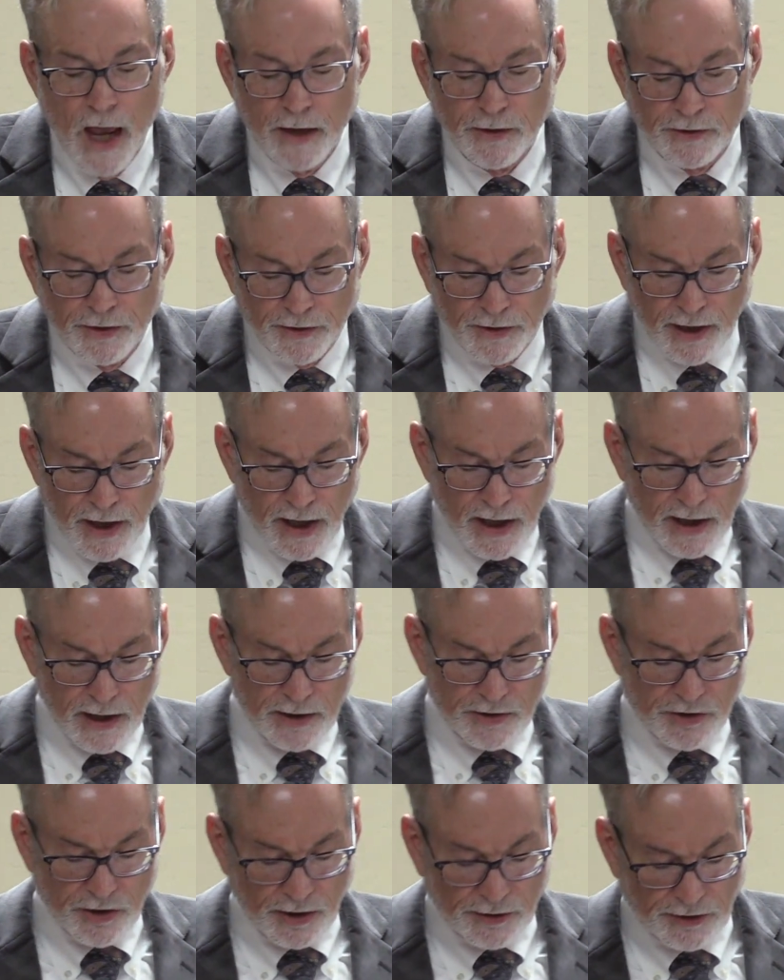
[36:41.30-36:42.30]
Today,
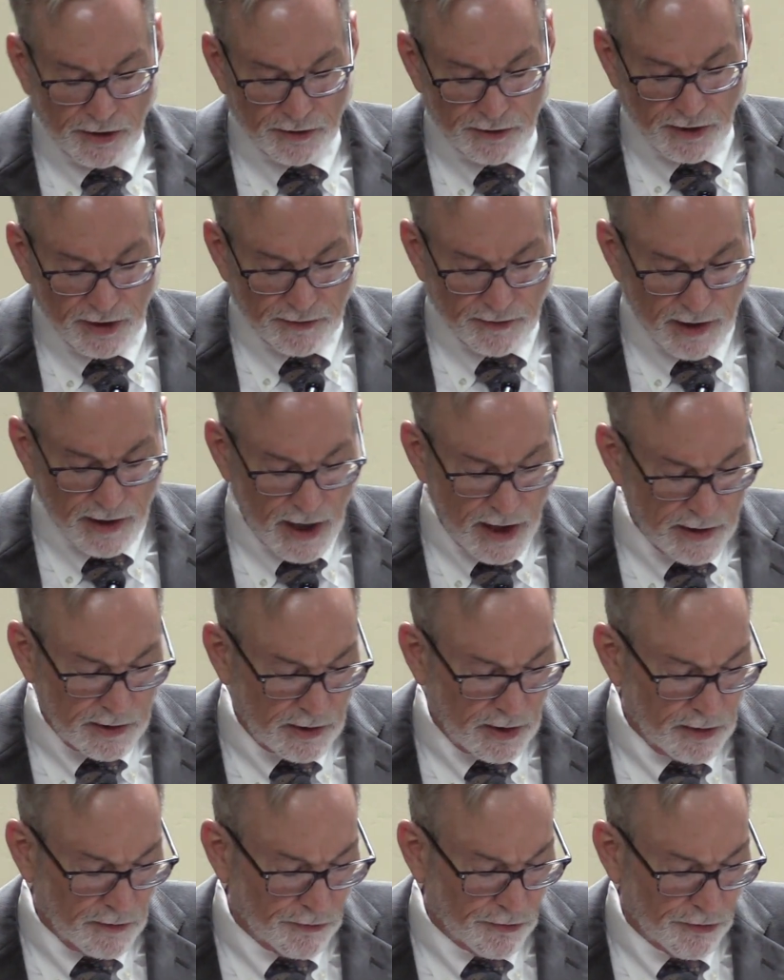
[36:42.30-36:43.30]
just as in the
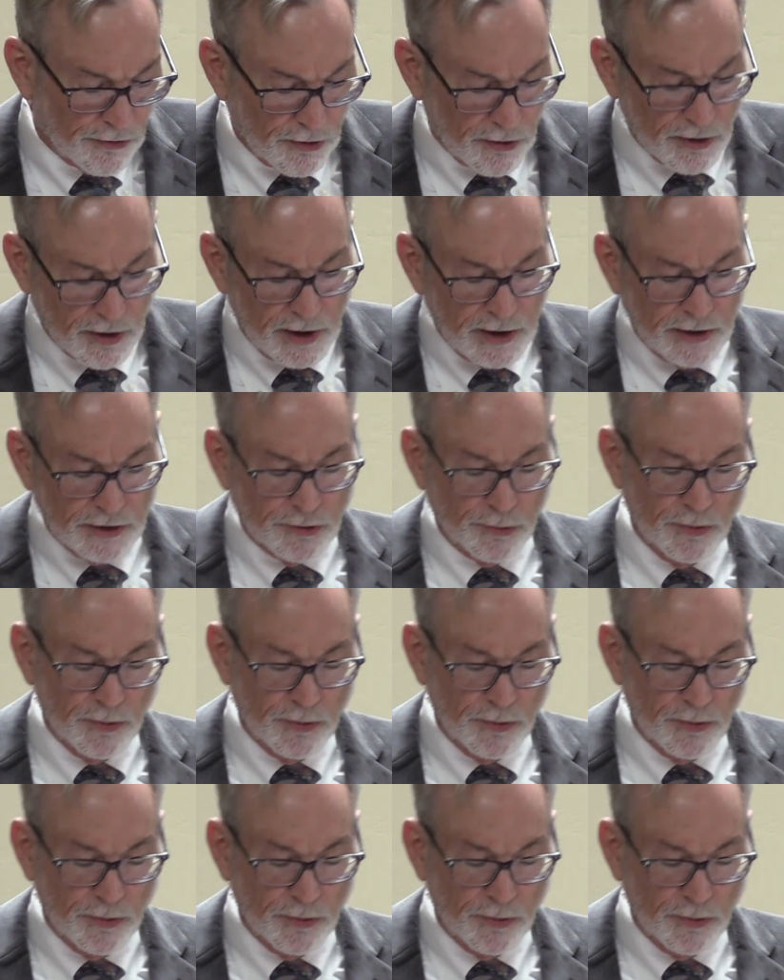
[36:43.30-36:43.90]
1930s,